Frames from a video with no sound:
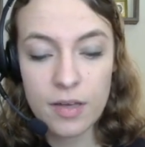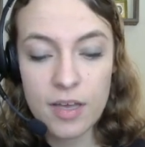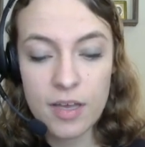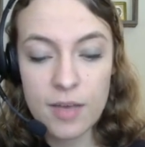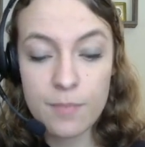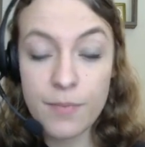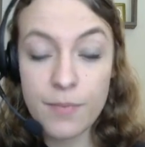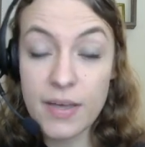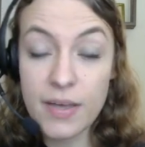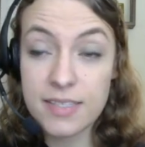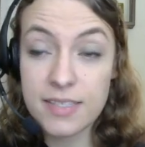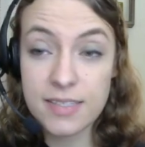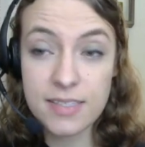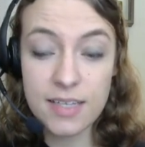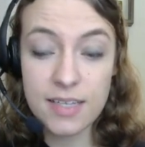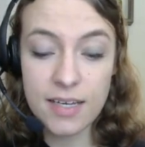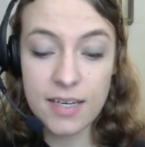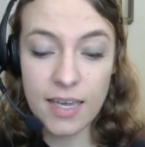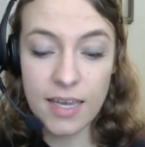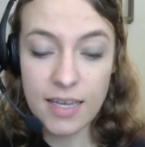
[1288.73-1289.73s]
"Bess is
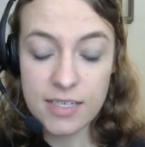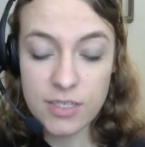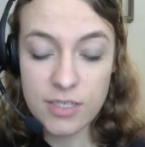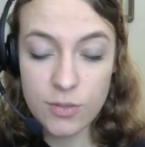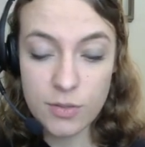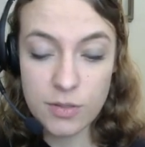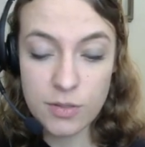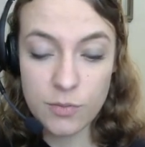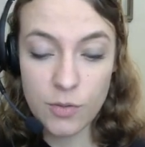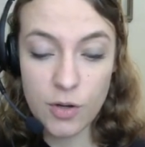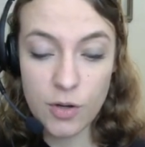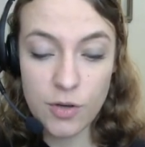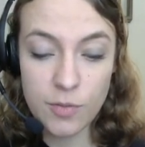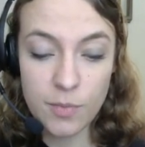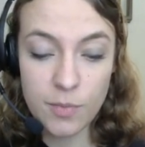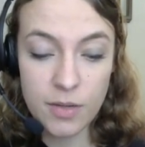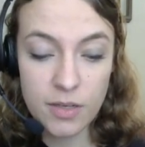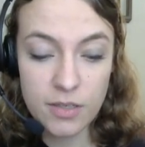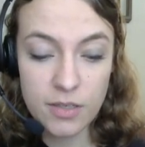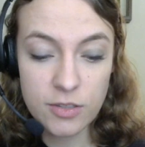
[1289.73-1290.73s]
ducking into his room,"
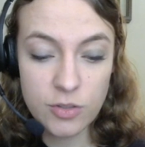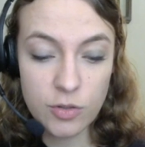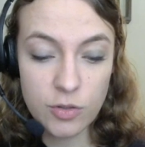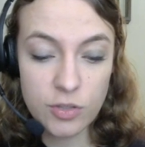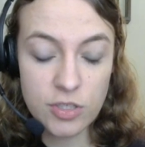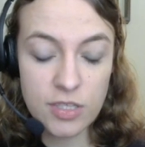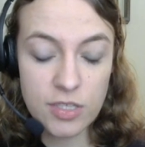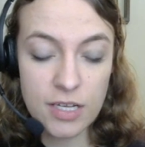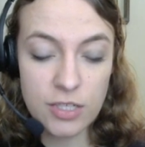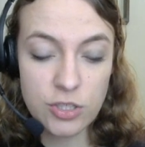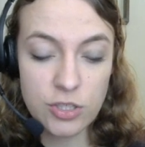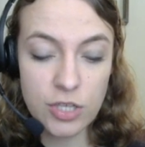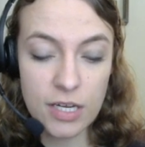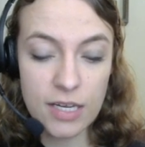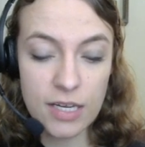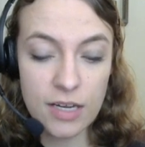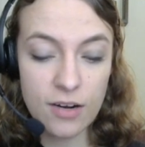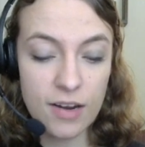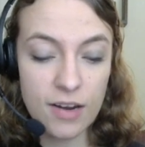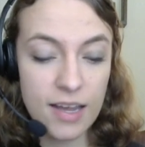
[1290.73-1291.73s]
George said,
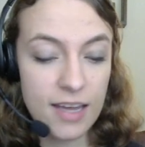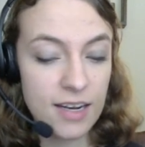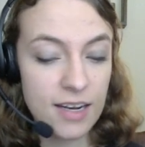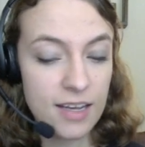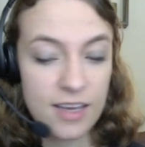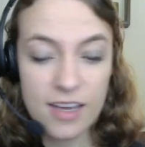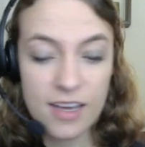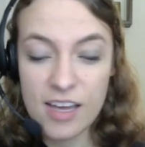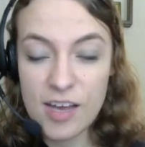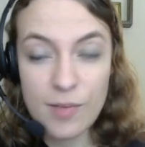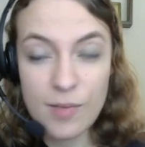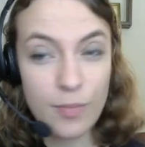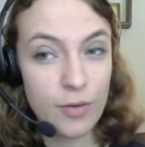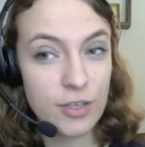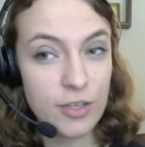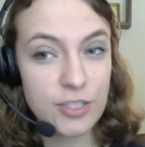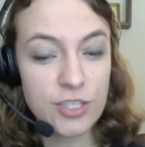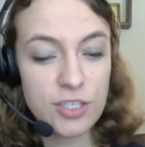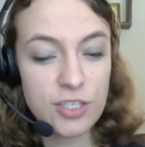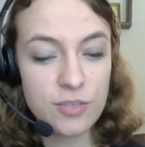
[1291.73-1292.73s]
shaking her head. "Boy,
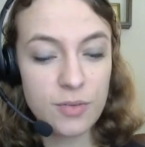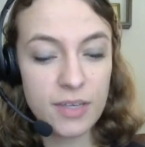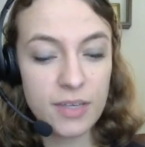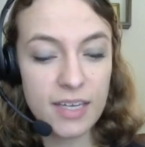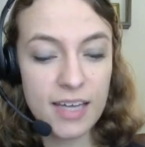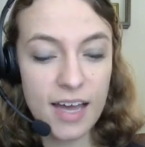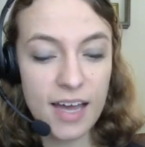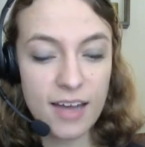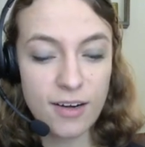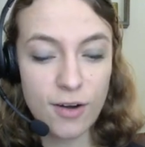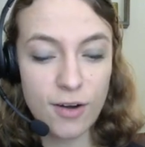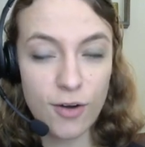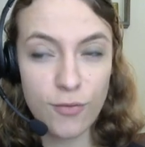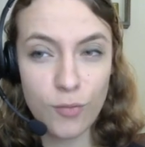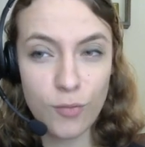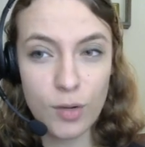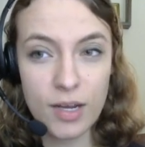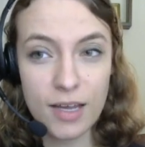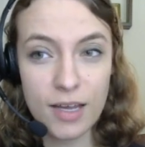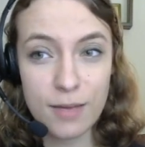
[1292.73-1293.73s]
she's really got nerve
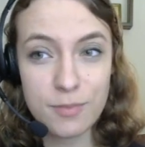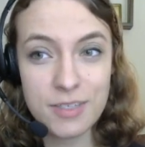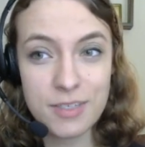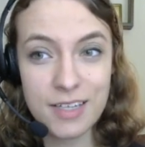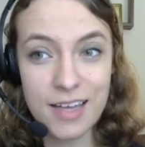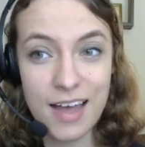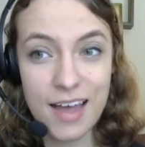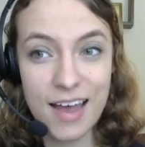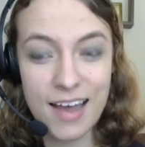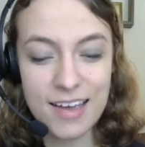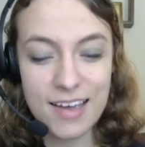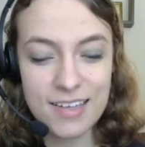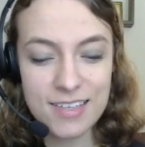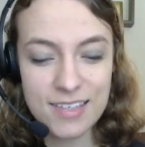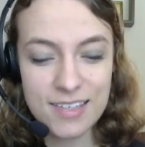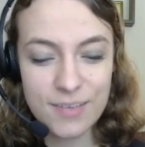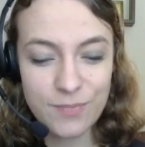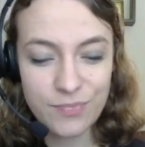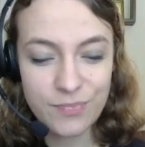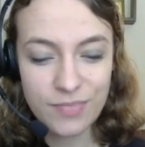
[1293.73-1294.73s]
when it comes to guys."
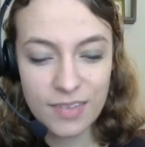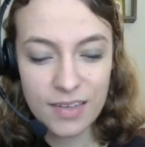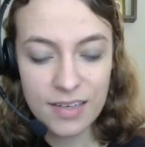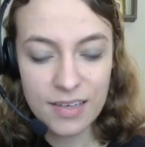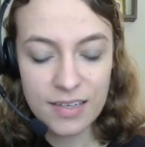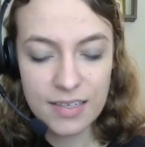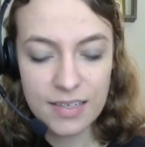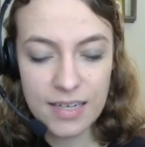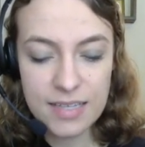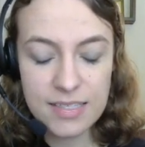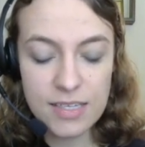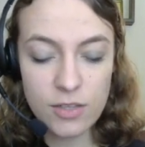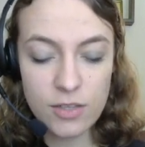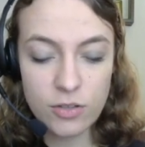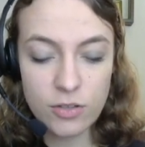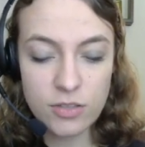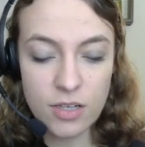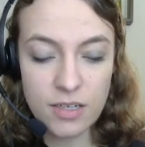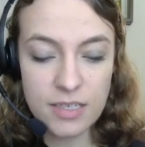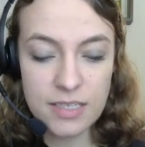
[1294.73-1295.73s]
Nancy
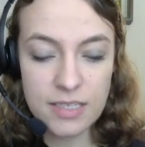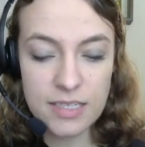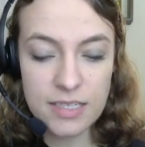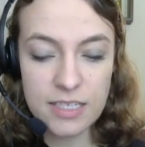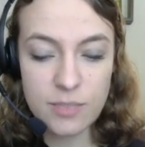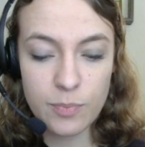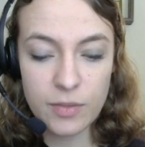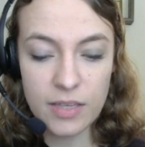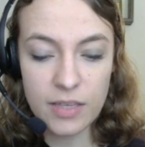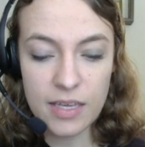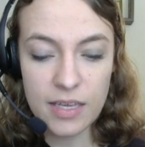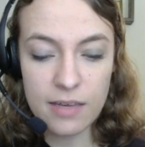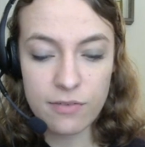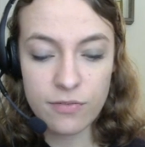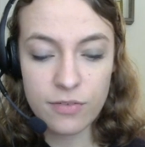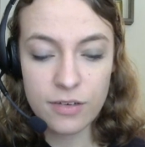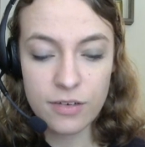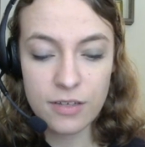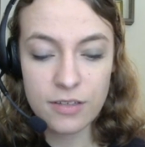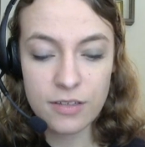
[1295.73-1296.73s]
looked on in disbelief.
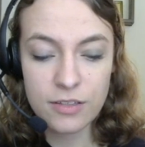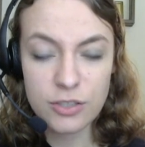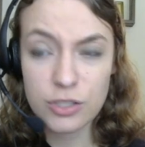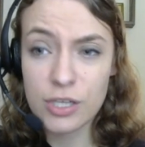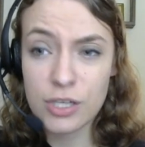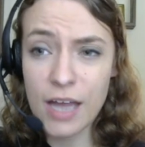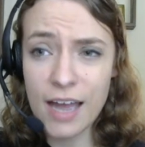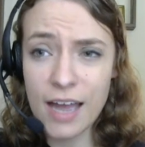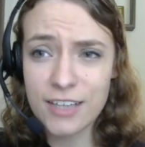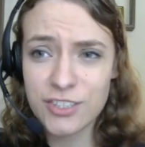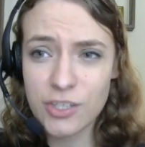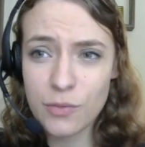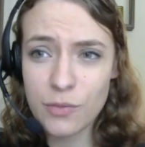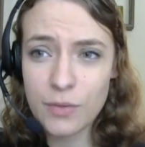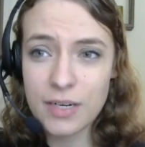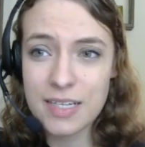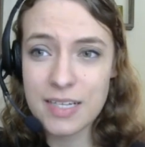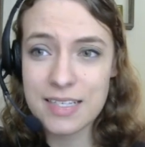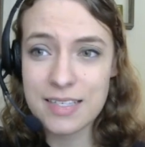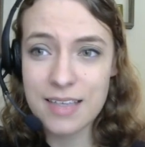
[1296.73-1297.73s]
"She actually
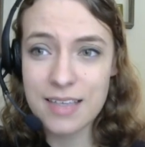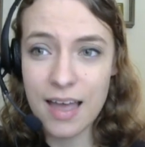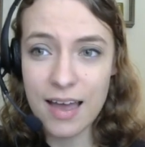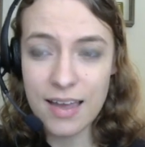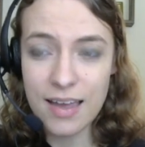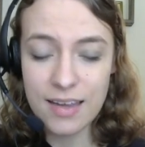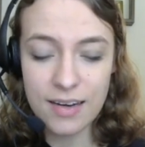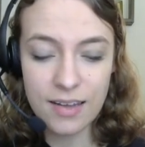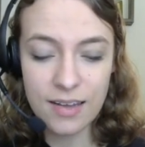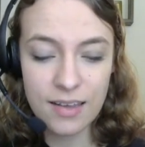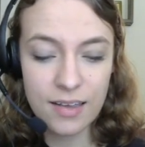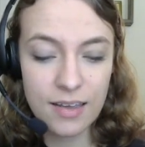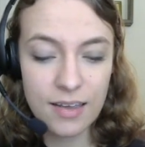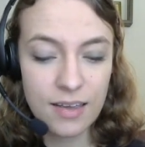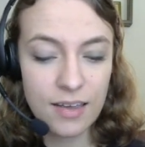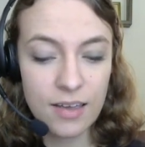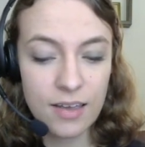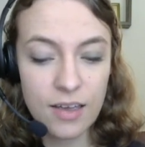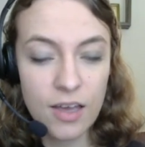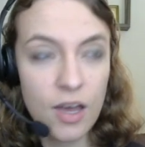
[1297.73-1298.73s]
went inside?"
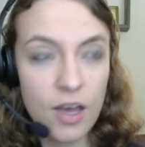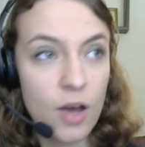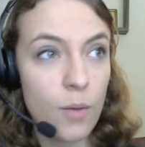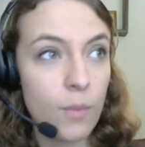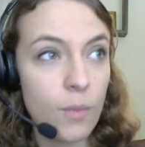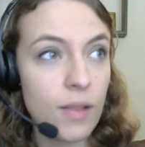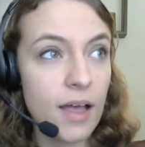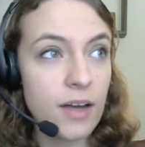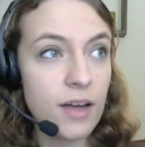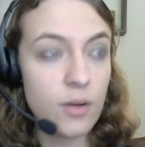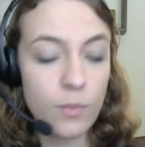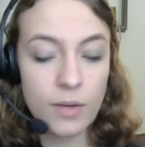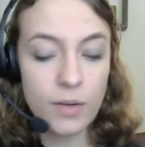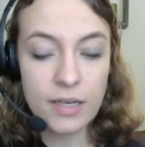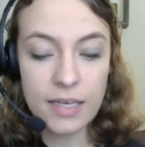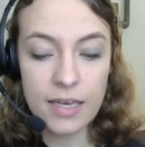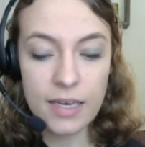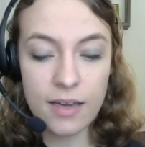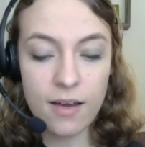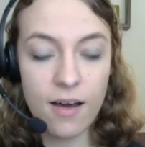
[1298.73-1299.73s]
"Well, I don't want to
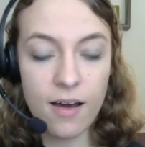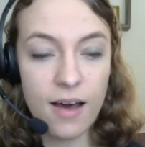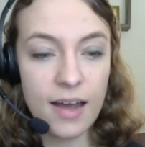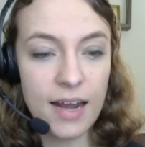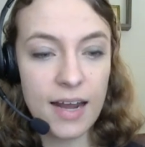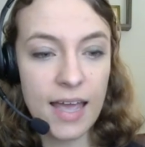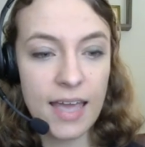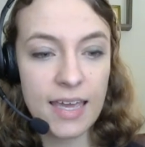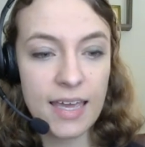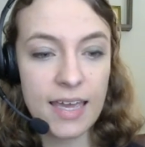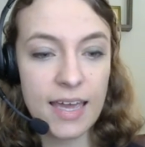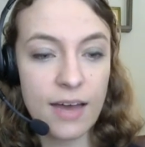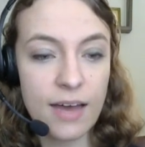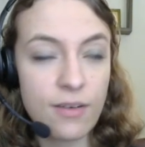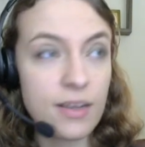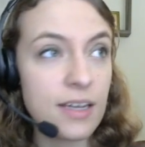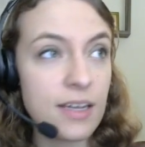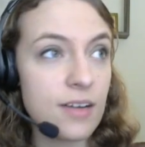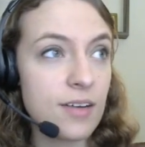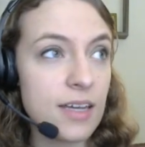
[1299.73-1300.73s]
get caught hanging out
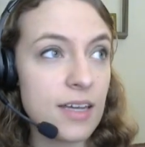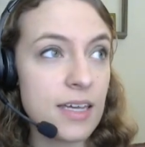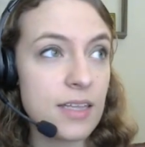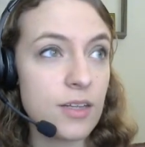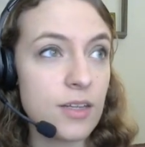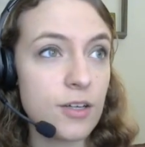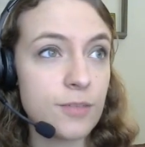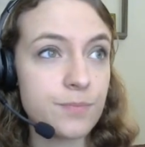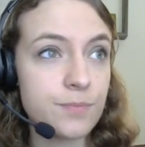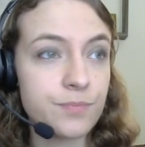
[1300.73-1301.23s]
here either,"